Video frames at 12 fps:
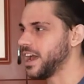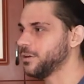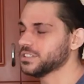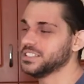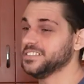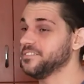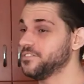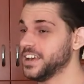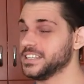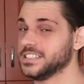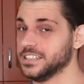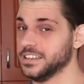I was
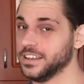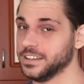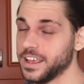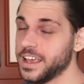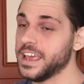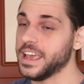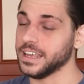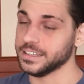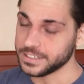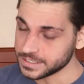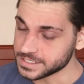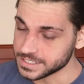invested in.
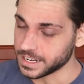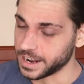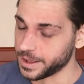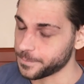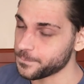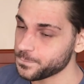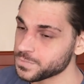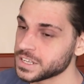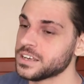And this time,